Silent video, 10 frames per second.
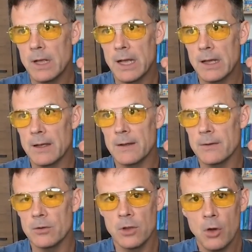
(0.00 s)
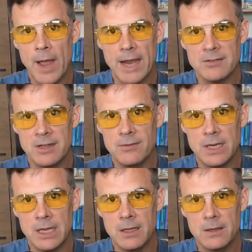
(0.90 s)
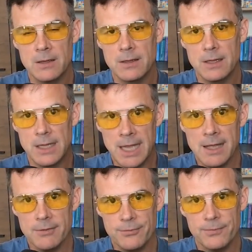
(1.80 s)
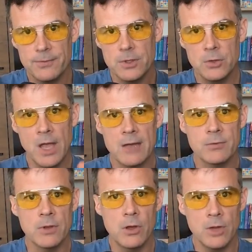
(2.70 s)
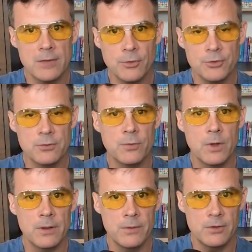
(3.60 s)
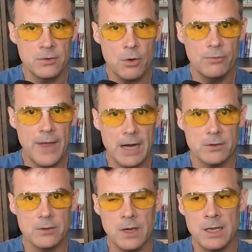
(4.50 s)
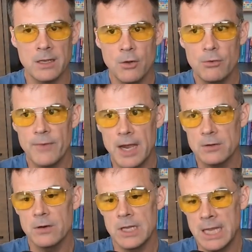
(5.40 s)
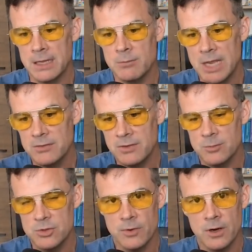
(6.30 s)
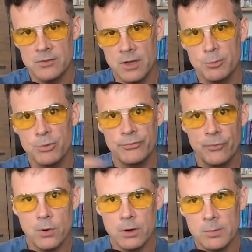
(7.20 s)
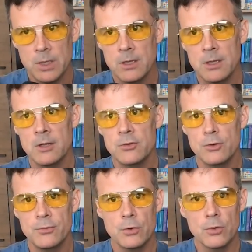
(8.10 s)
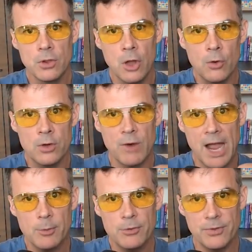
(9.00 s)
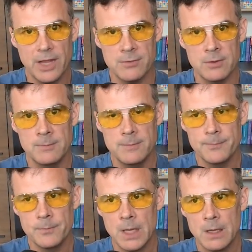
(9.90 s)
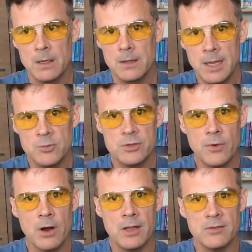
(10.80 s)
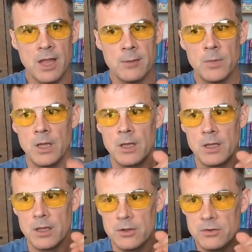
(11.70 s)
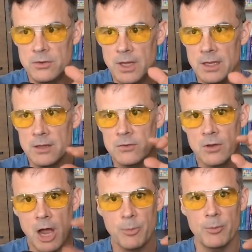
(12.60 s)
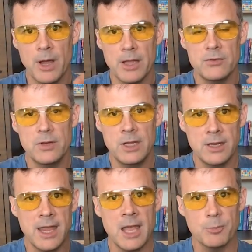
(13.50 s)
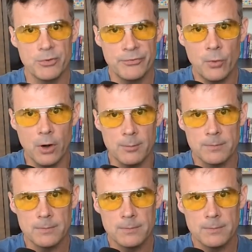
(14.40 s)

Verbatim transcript: uh, low activity if you have low levels of this cofactor. And a cofactor, again, makes the MTHFR enzyme perform. So if you're low in riboflavin, the MTHFR enzyme is compromised. It can't perform.